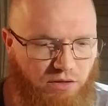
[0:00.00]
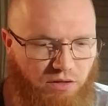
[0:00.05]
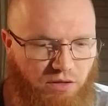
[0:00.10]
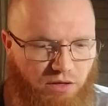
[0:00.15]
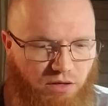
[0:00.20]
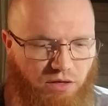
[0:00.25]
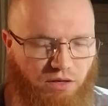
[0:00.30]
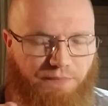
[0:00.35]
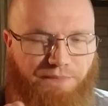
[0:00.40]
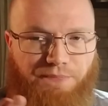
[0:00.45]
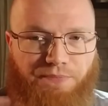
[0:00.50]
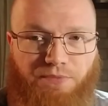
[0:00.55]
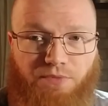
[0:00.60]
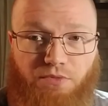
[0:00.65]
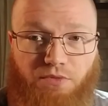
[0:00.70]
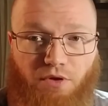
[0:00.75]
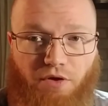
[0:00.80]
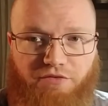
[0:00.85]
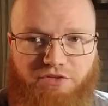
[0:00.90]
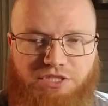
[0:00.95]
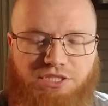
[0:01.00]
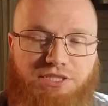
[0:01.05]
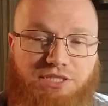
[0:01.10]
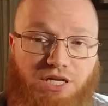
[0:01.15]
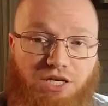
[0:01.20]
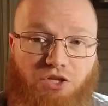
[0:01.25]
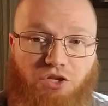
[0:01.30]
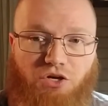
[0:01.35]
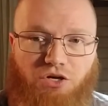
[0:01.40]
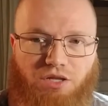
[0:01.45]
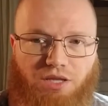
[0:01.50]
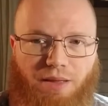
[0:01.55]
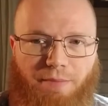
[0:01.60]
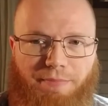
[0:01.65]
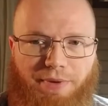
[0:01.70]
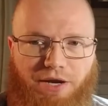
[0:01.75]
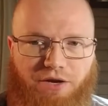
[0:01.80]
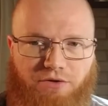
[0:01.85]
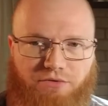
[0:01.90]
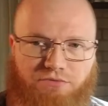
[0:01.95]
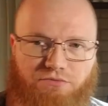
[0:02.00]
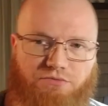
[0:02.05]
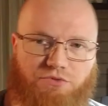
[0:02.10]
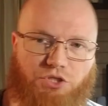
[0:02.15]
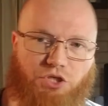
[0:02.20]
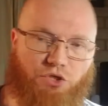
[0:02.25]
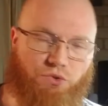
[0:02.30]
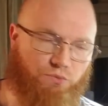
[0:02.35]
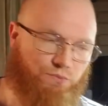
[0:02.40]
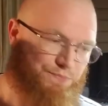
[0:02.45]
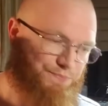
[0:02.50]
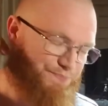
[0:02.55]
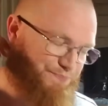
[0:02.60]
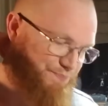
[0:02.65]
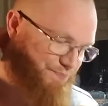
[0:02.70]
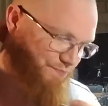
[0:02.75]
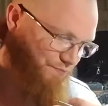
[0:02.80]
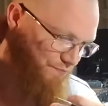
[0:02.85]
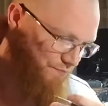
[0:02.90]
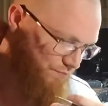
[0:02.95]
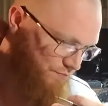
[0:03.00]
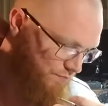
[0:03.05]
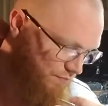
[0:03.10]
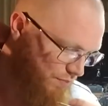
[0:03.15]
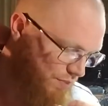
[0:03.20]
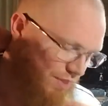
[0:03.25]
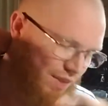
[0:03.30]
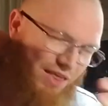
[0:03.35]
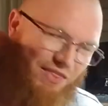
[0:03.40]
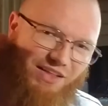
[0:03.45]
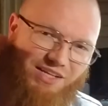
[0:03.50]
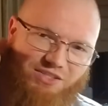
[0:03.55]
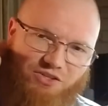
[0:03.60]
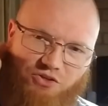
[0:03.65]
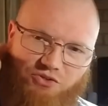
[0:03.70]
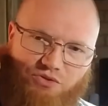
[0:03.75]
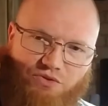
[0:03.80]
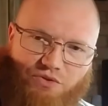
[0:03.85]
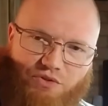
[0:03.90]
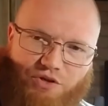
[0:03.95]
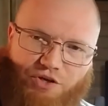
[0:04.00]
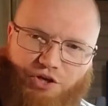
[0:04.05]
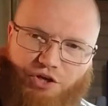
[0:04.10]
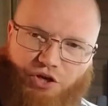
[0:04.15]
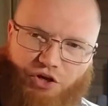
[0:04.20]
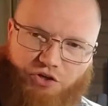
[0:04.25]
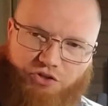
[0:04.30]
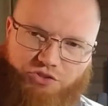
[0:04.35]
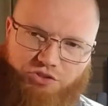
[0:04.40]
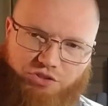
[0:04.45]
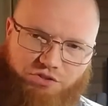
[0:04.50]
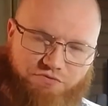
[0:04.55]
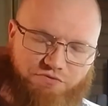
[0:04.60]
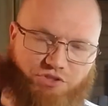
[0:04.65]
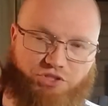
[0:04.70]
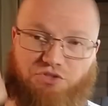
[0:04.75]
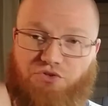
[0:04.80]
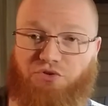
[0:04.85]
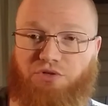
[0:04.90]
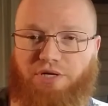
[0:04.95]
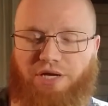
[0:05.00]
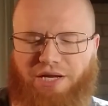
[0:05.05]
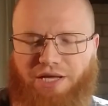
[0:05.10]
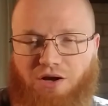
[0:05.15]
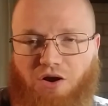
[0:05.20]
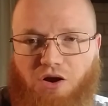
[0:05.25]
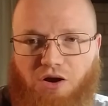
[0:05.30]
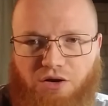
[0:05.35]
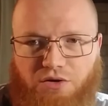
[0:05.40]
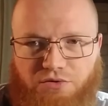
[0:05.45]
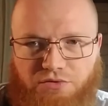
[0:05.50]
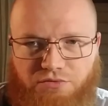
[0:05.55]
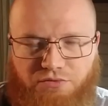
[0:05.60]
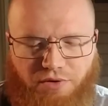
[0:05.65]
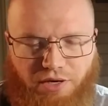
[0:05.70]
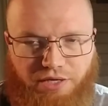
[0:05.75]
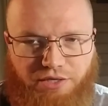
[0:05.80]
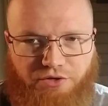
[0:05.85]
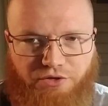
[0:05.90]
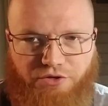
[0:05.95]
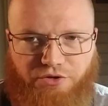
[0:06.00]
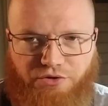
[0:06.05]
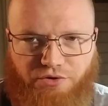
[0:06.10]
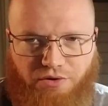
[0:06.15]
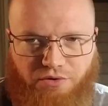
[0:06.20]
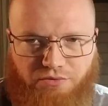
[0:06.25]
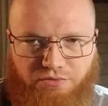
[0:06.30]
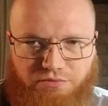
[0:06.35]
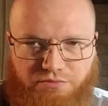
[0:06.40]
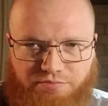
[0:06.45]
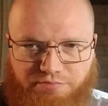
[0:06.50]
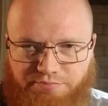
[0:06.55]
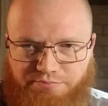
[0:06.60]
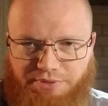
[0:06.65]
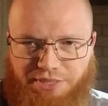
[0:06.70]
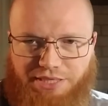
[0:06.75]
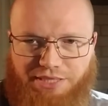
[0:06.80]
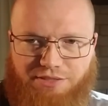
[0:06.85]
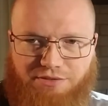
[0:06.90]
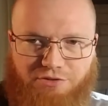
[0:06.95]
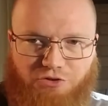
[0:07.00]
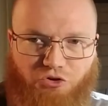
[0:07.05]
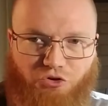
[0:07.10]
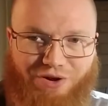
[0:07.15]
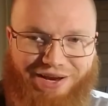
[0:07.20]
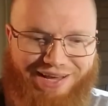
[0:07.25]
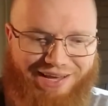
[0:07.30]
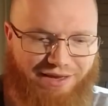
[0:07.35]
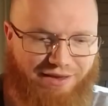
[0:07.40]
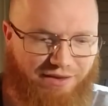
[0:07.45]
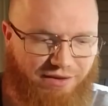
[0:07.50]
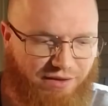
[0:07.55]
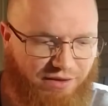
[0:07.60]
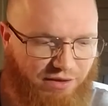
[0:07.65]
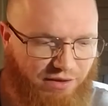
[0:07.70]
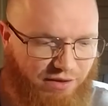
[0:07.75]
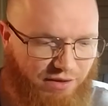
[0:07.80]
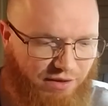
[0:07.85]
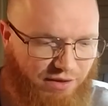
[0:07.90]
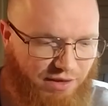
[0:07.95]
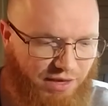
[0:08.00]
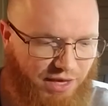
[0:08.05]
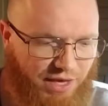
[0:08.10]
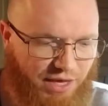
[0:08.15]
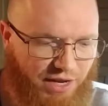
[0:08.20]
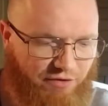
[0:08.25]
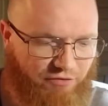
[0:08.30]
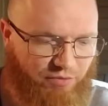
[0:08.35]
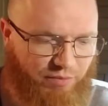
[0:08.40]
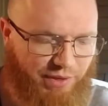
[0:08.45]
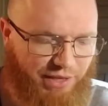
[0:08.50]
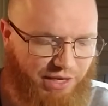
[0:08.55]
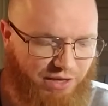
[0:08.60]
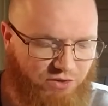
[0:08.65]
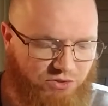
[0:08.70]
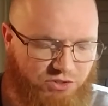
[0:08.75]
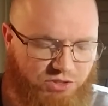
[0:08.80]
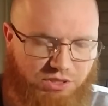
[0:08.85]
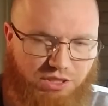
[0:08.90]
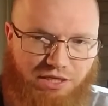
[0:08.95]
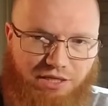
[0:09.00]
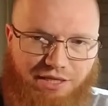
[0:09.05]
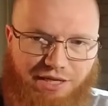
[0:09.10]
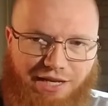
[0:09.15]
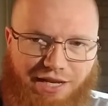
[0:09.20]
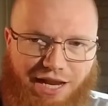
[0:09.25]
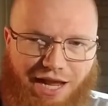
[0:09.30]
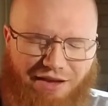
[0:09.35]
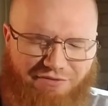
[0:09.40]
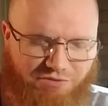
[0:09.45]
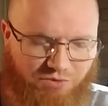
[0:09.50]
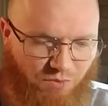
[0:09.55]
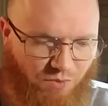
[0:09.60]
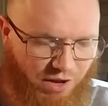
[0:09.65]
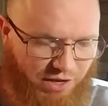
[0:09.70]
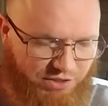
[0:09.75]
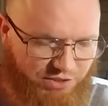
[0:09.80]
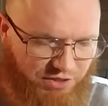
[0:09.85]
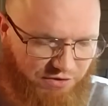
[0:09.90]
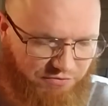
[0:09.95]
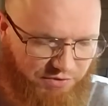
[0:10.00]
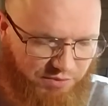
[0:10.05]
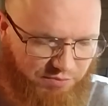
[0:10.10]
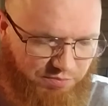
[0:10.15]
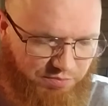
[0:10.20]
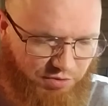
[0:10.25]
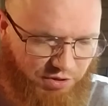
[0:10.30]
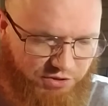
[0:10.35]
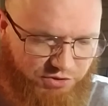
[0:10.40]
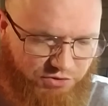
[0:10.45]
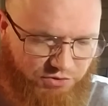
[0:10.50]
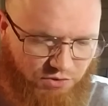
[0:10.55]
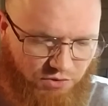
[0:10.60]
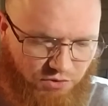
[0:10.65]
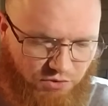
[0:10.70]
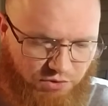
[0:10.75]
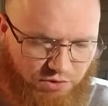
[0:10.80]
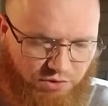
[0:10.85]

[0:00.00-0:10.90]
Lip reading: obviously it's going to look a lot better to you. And that's also the curse of just creating art, right? You're your own biggest critic, and everybody else that didn't have to watch every brushstroke